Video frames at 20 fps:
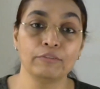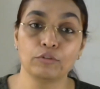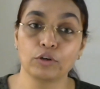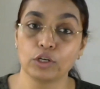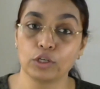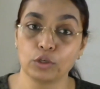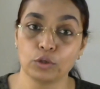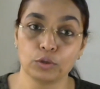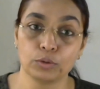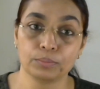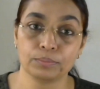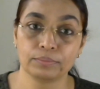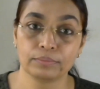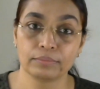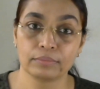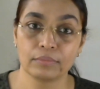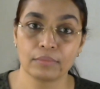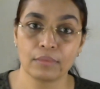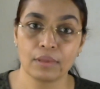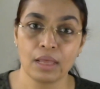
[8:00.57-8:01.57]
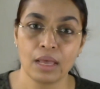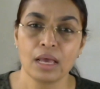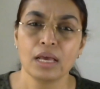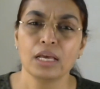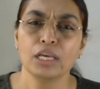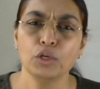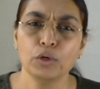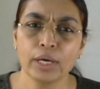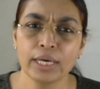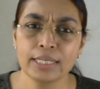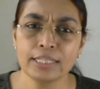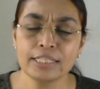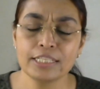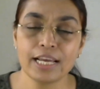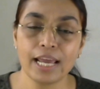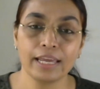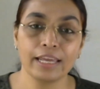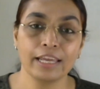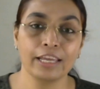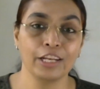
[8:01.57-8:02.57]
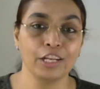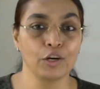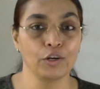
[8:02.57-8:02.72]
in Virgo. You can check in